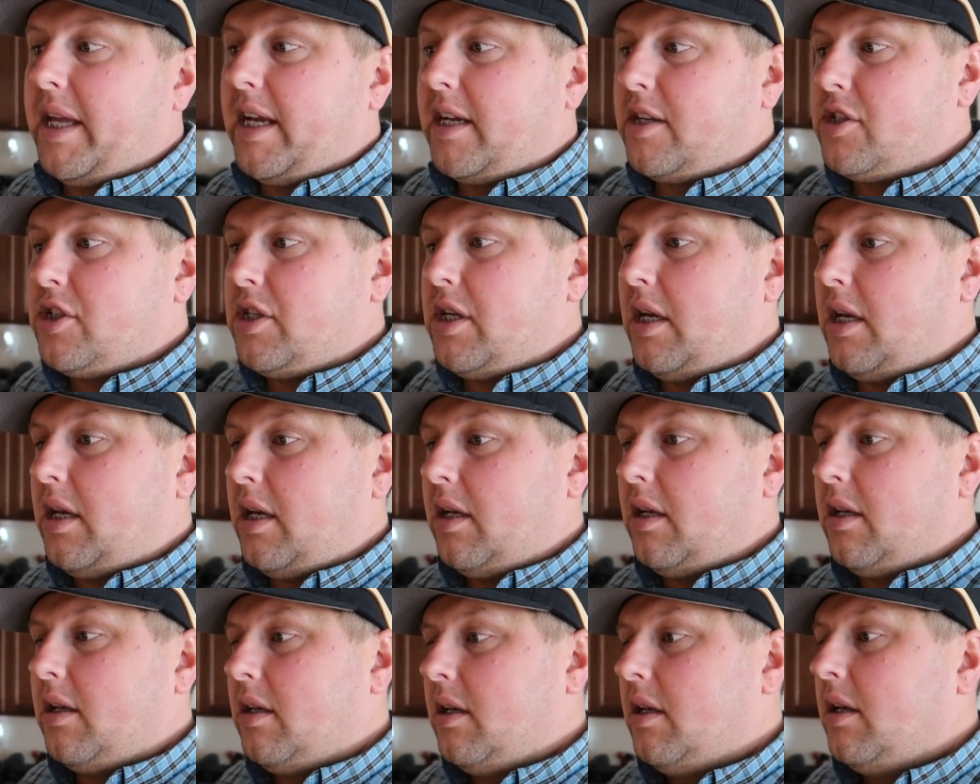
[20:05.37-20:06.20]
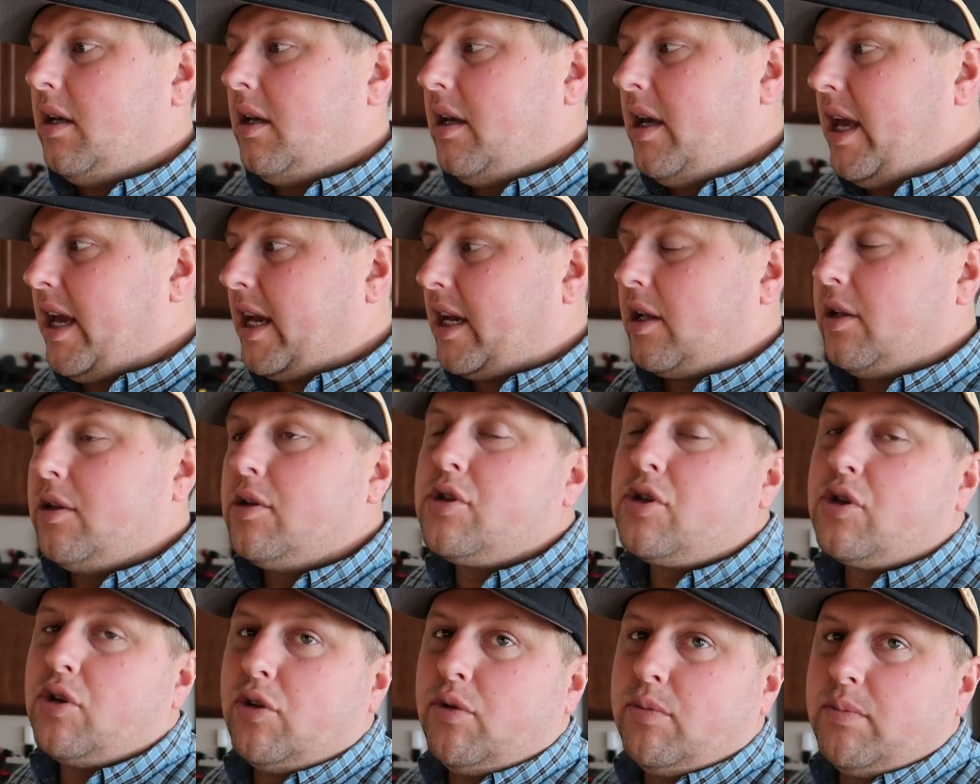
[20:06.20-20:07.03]
Like she, it
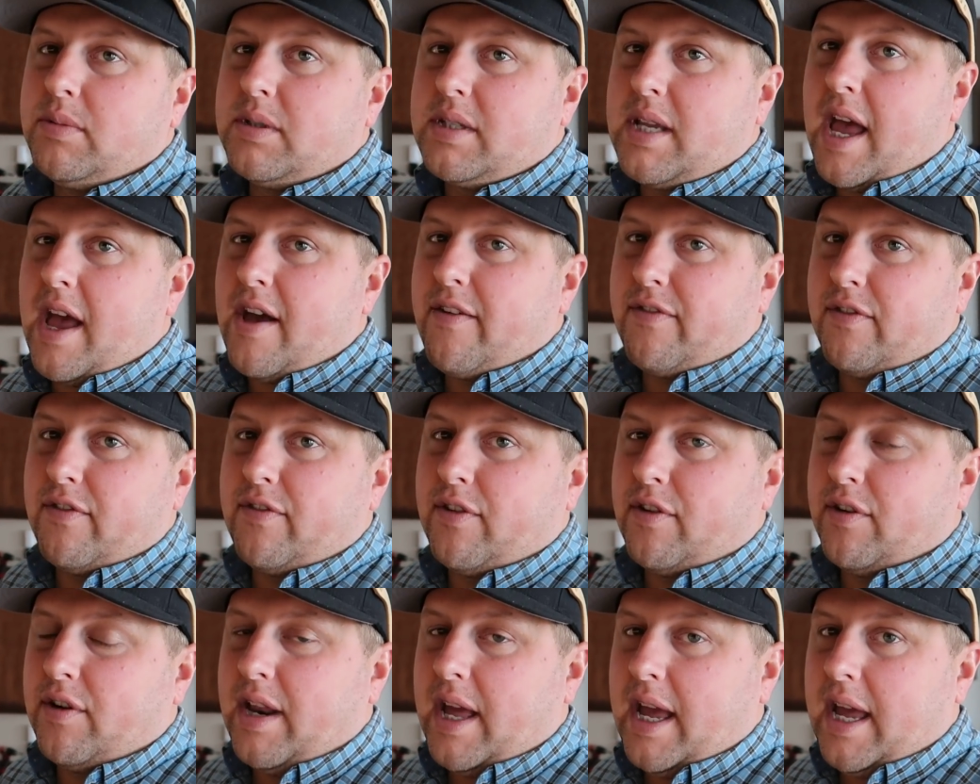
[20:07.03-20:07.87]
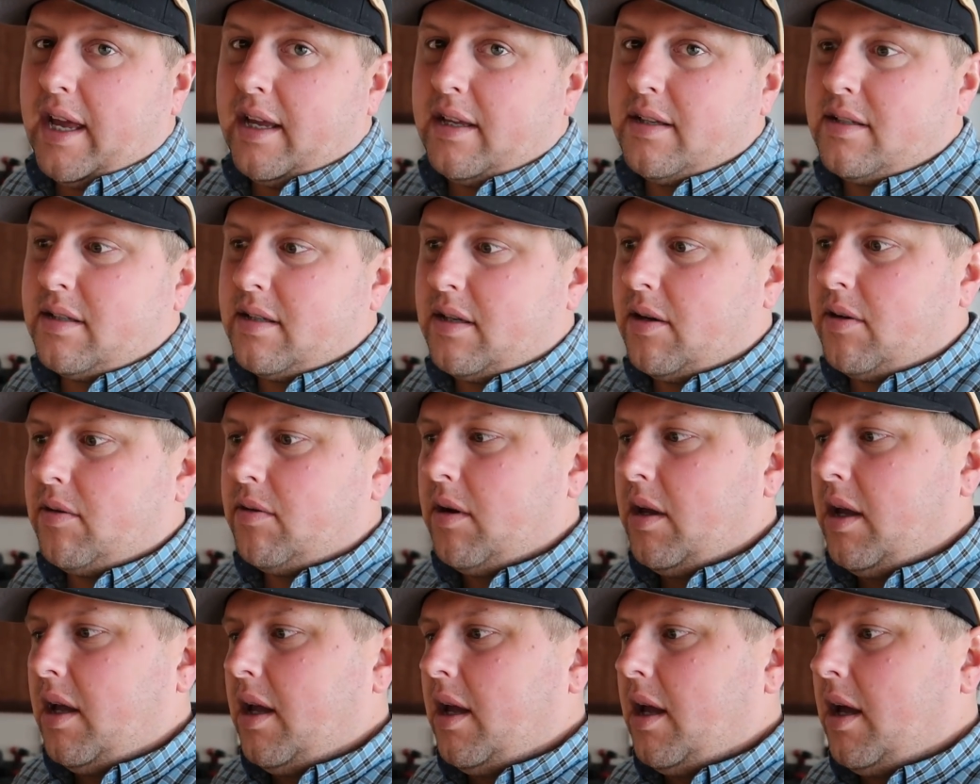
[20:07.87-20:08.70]
consumes half of her day.
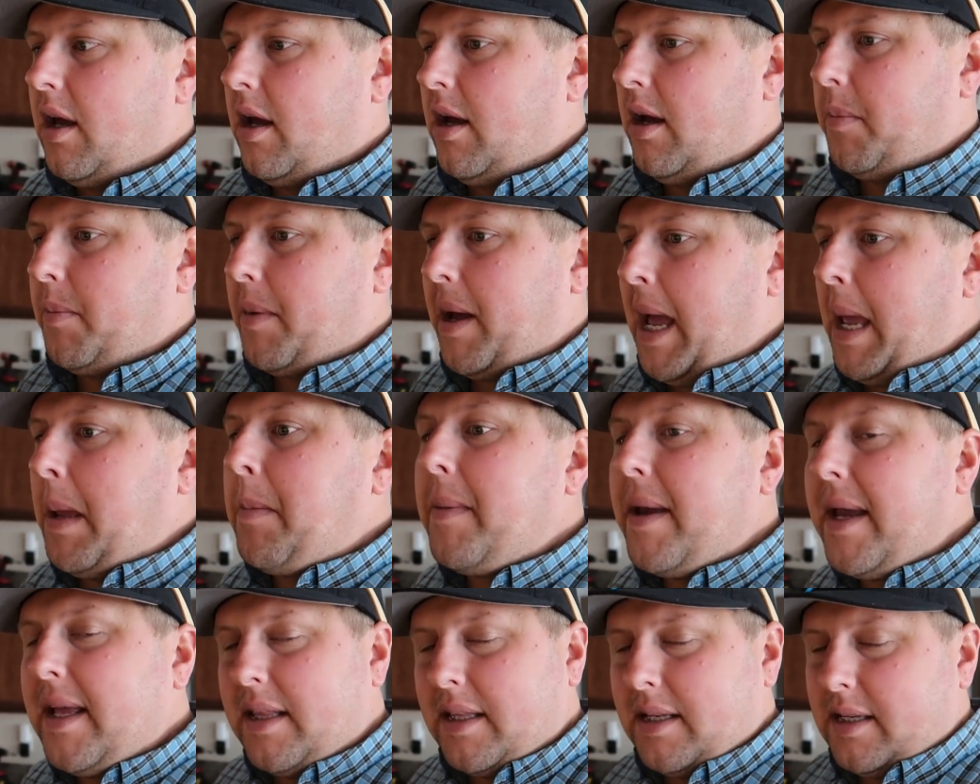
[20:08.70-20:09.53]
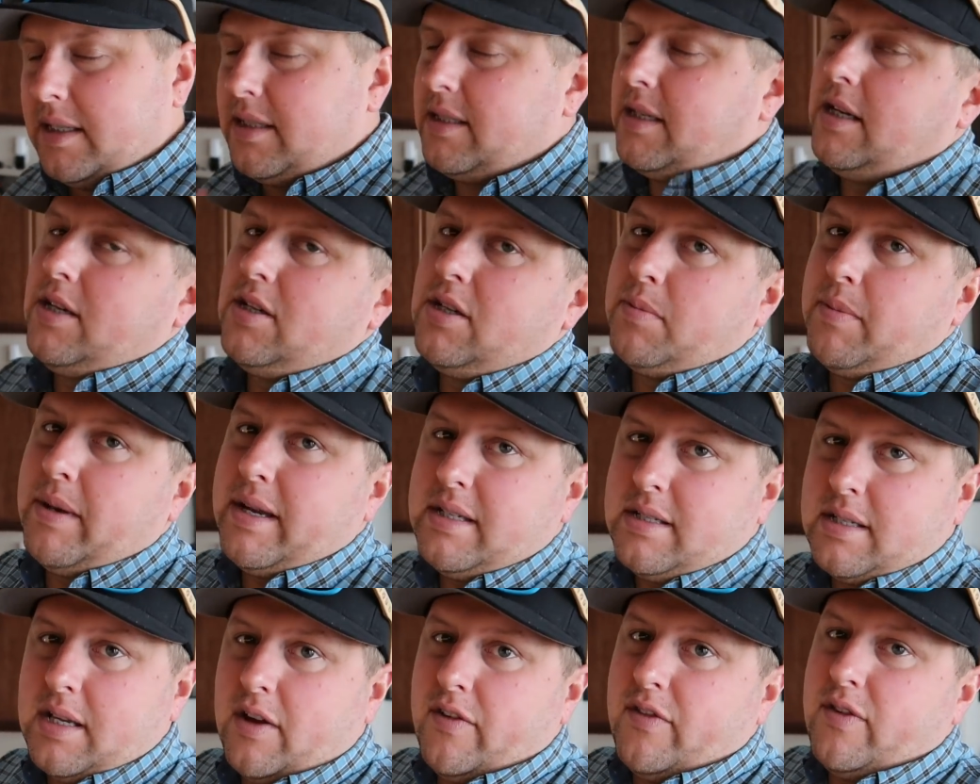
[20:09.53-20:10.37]
So um, I made the decision
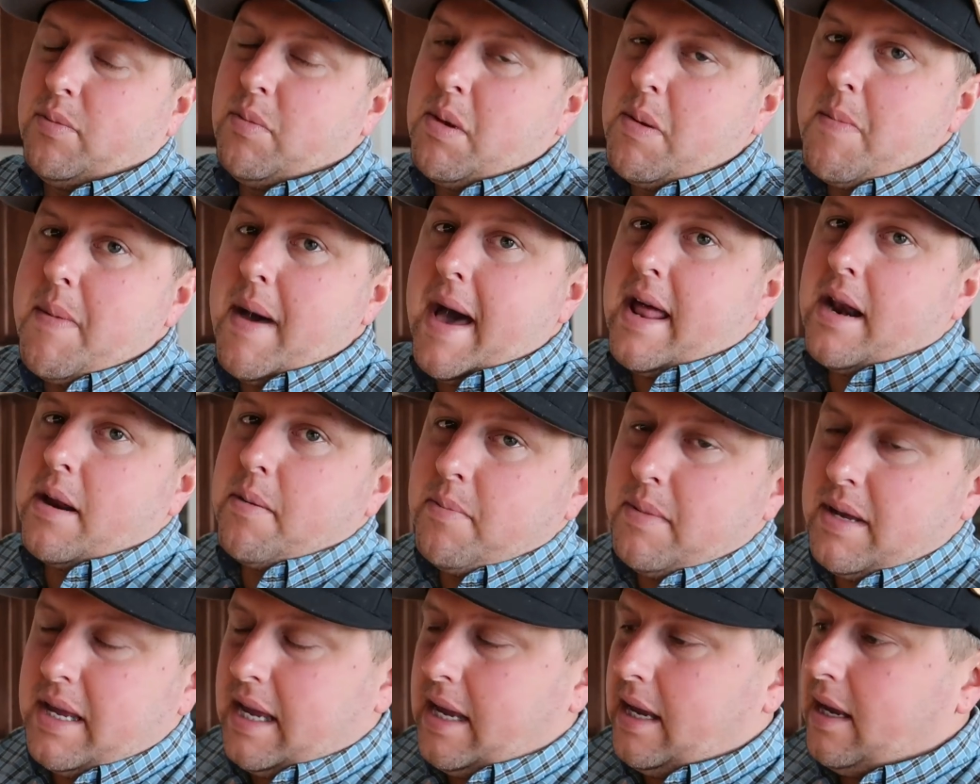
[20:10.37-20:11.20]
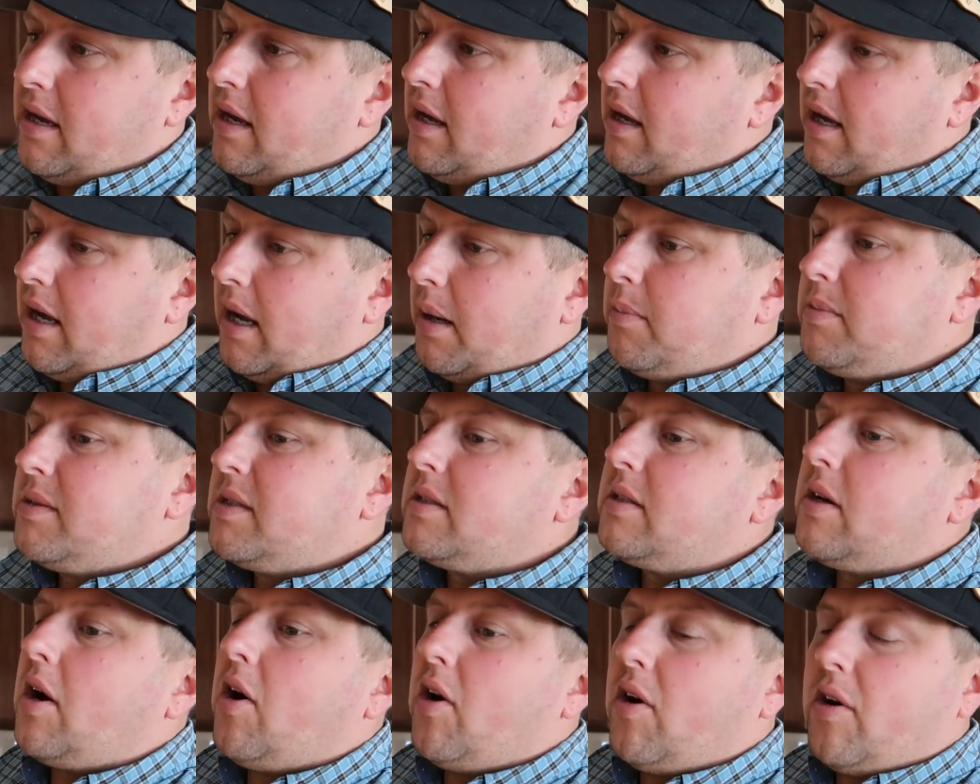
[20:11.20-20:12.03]
myself. You can be mad at me. I'm
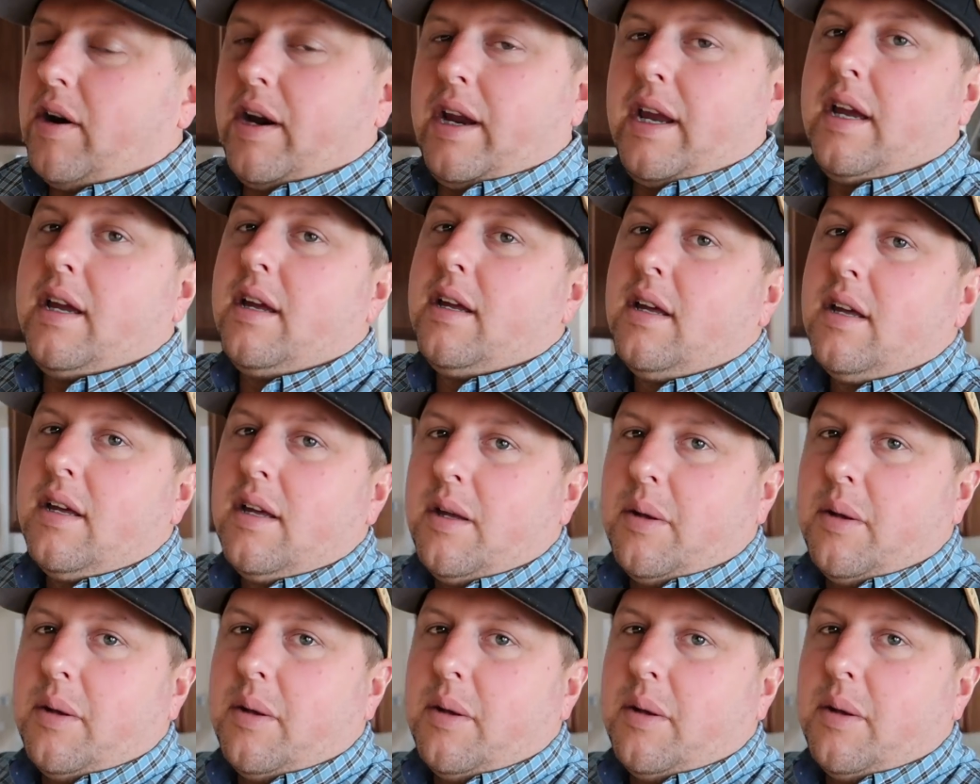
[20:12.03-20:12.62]
sorry.